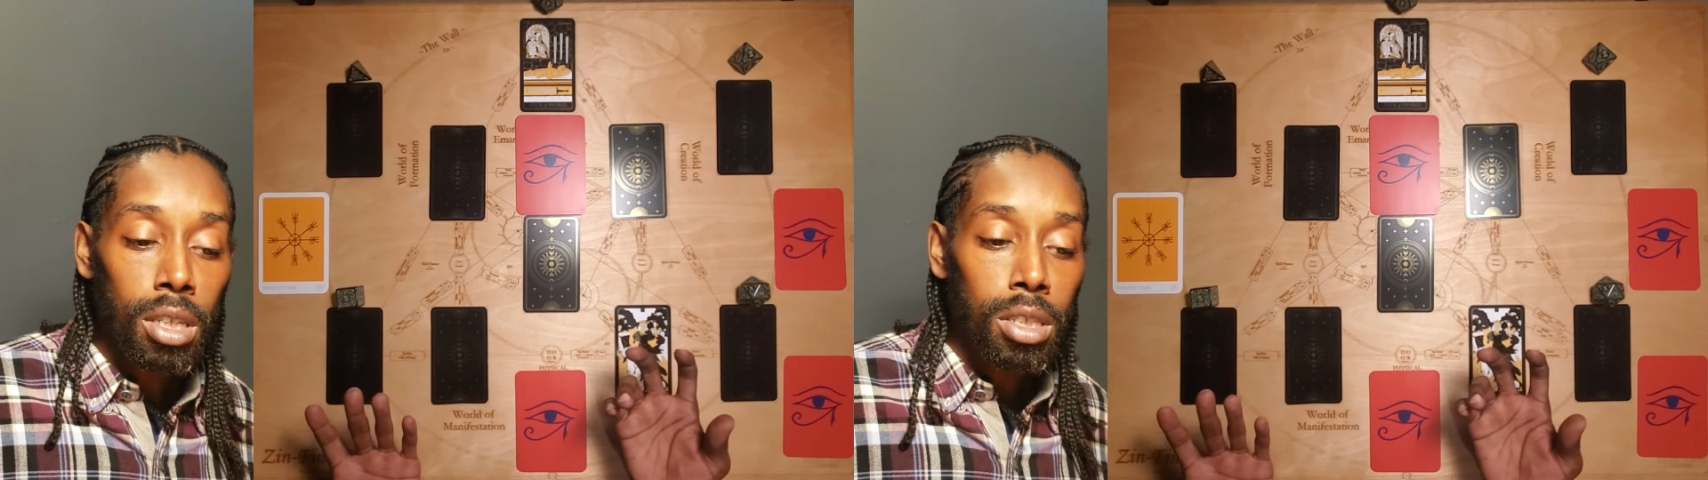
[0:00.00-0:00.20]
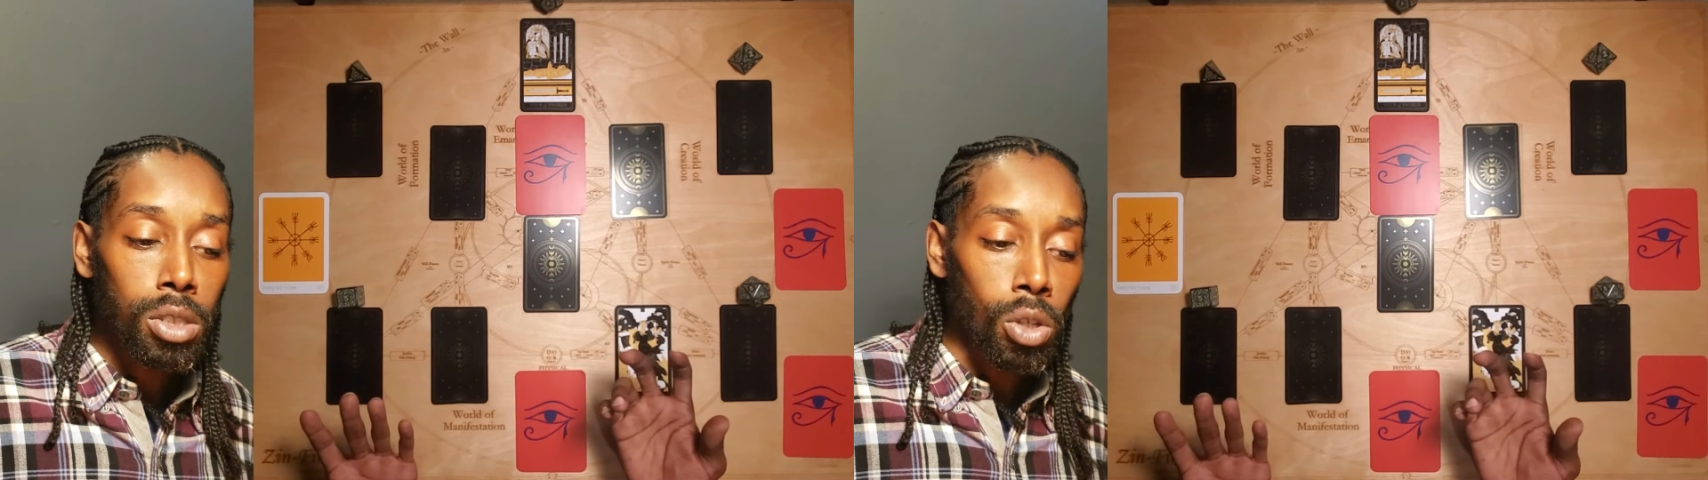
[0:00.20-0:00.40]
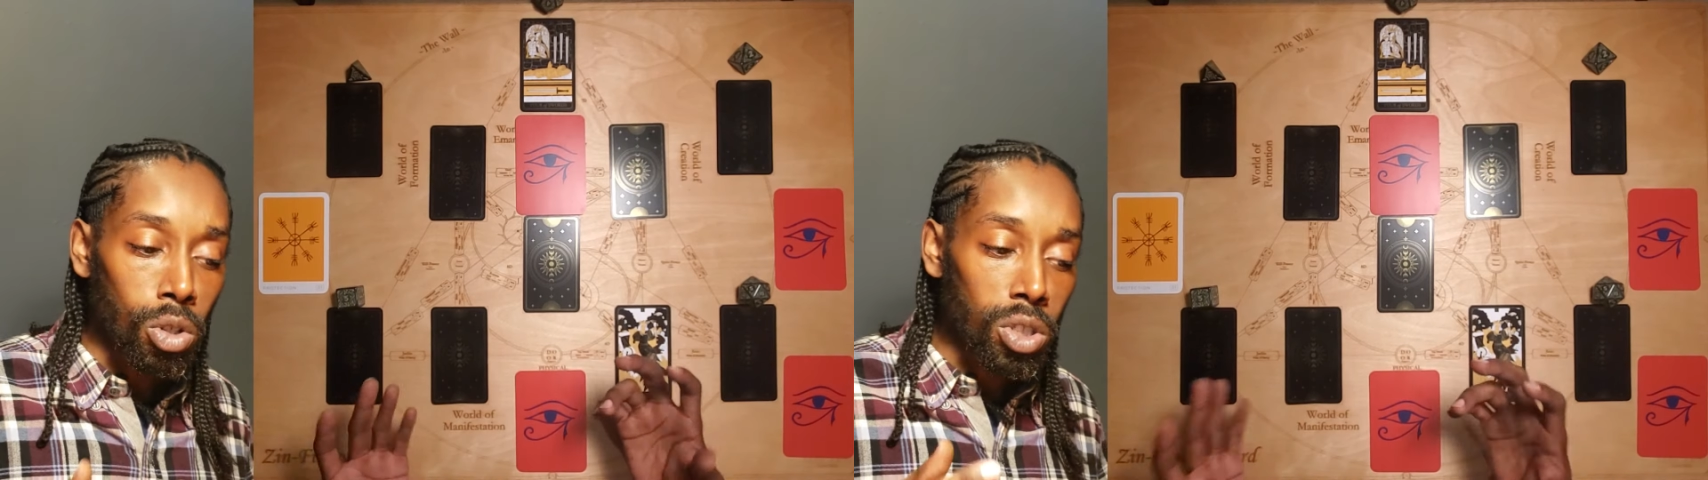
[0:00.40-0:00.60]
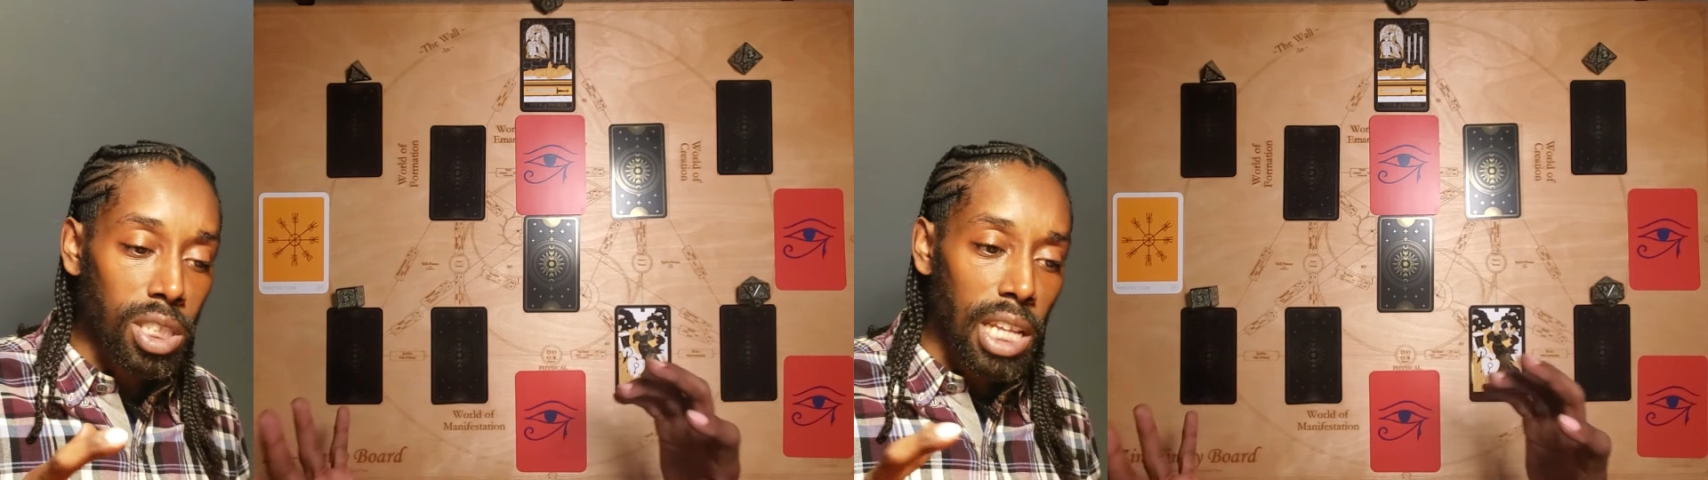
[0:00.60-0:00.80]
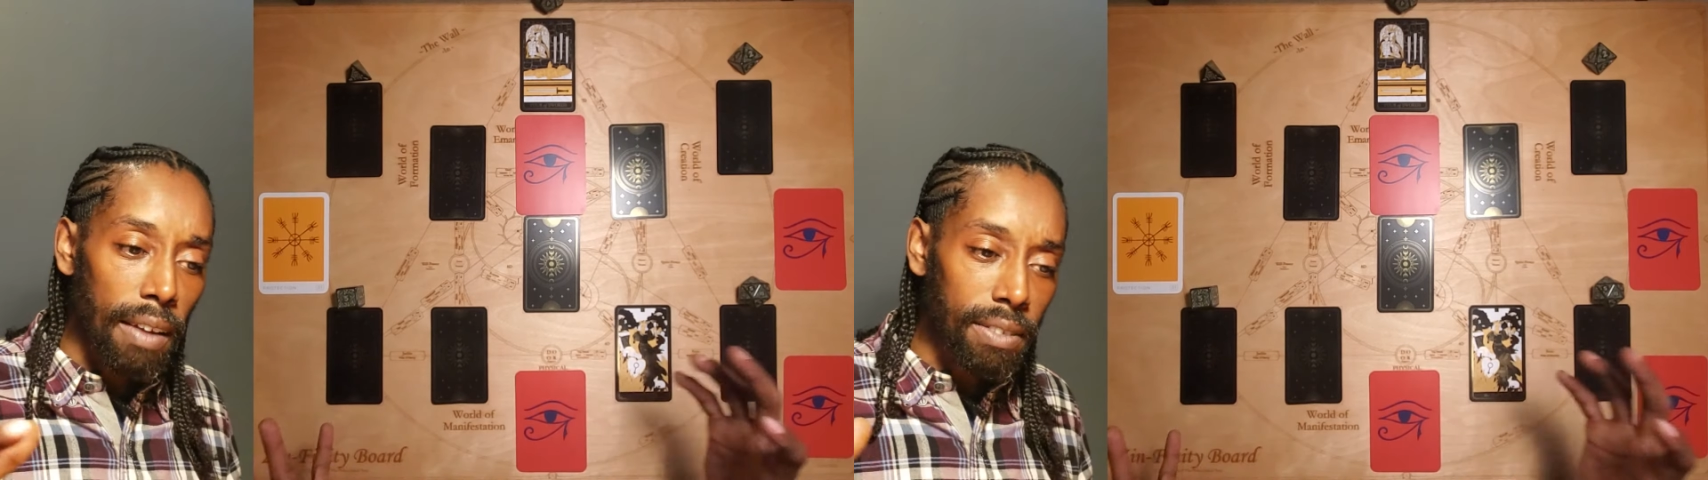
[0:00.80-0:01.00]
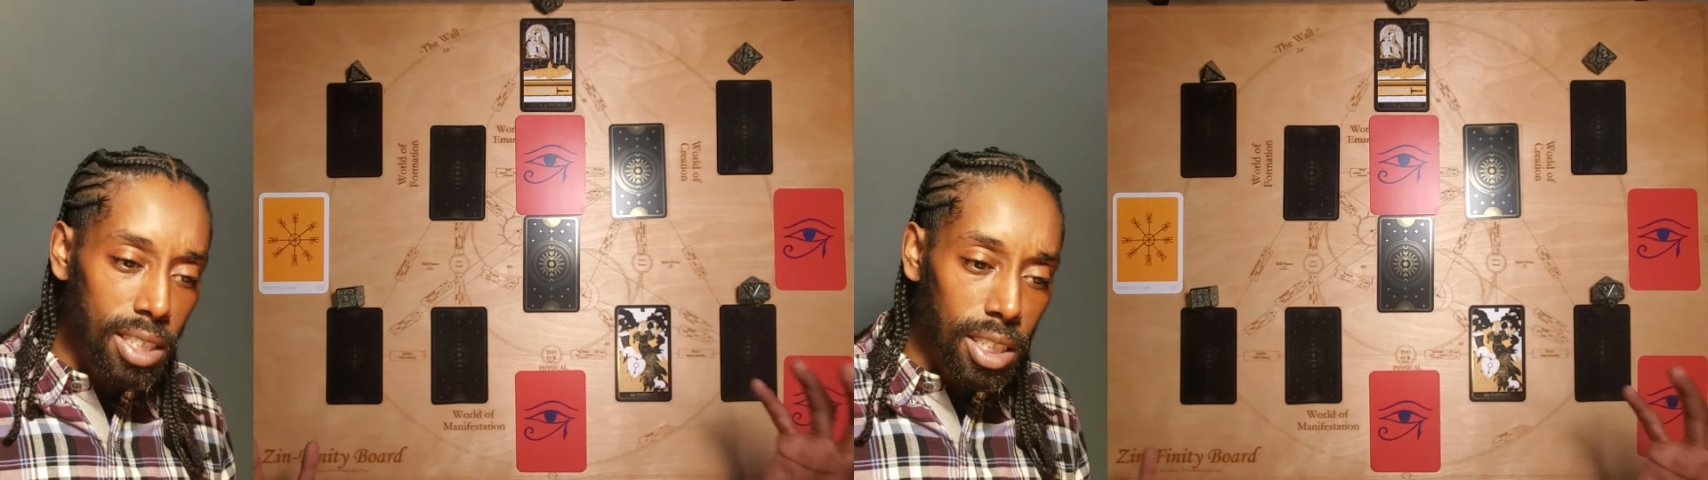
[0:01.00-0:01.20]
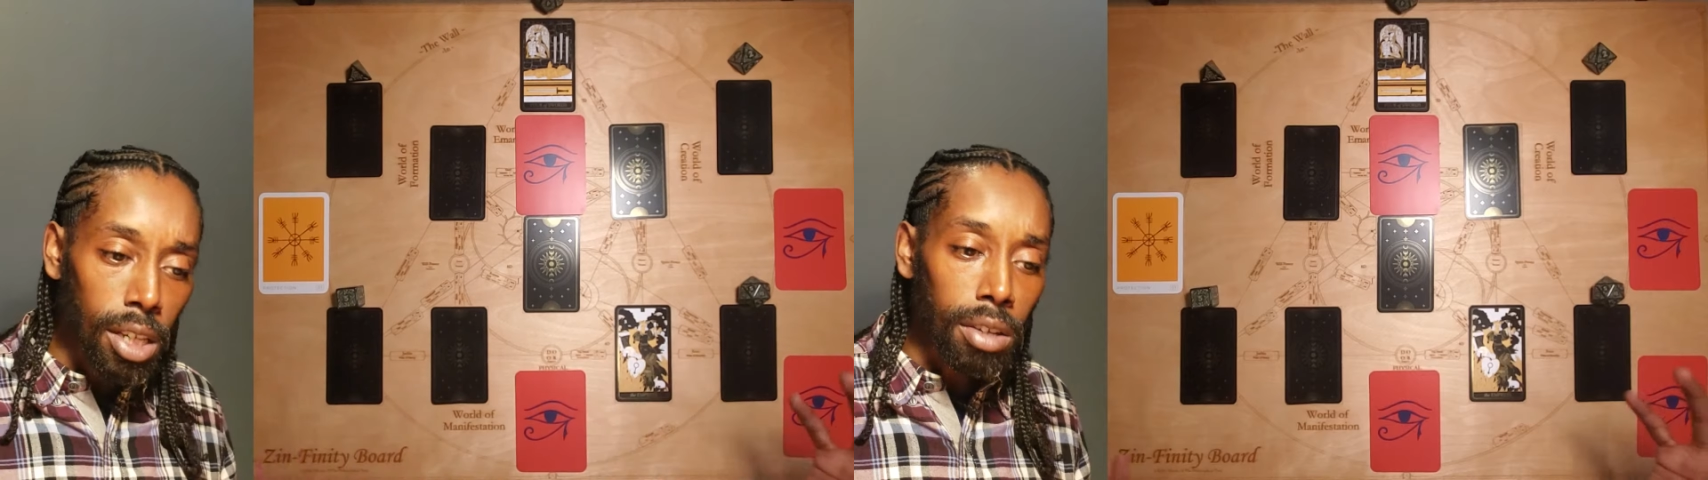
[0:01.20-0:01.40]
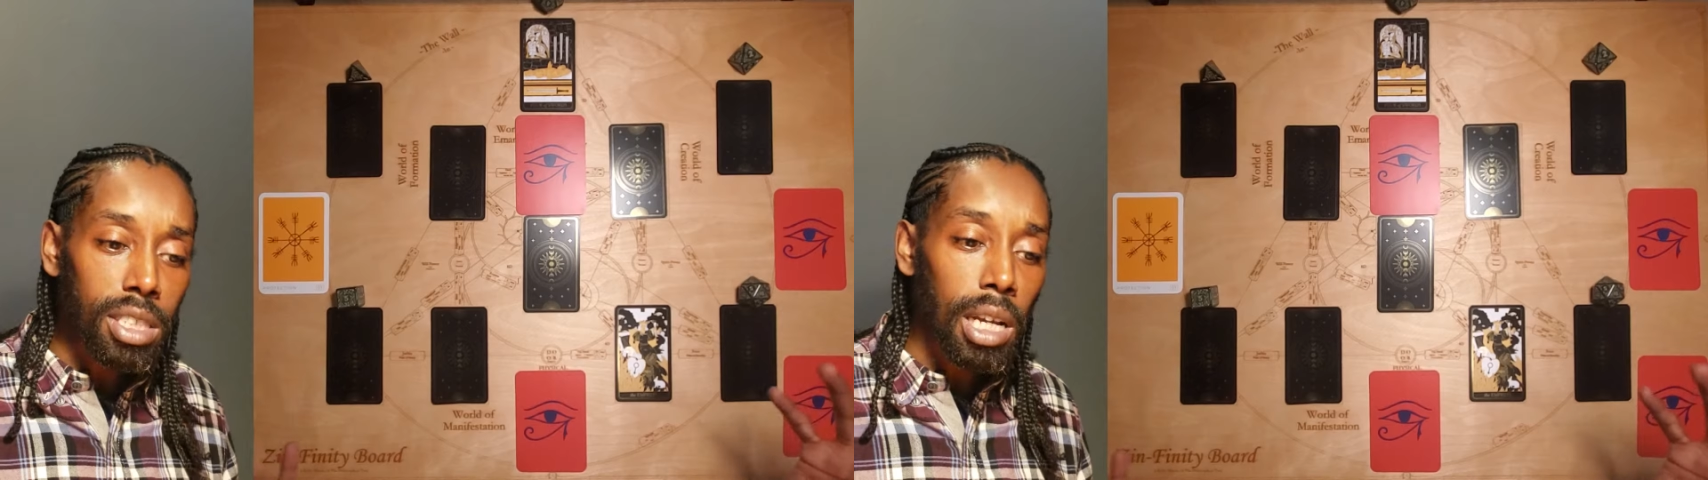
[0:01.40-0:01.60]
So you just have this
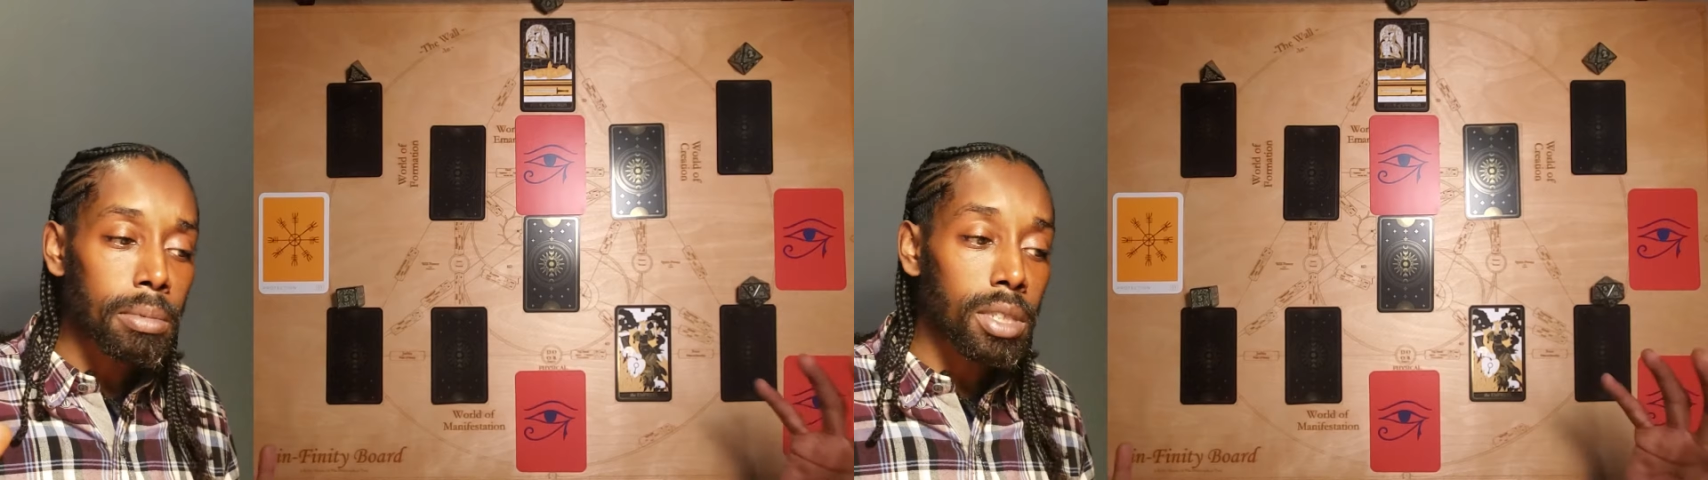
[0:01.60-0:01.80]
secret time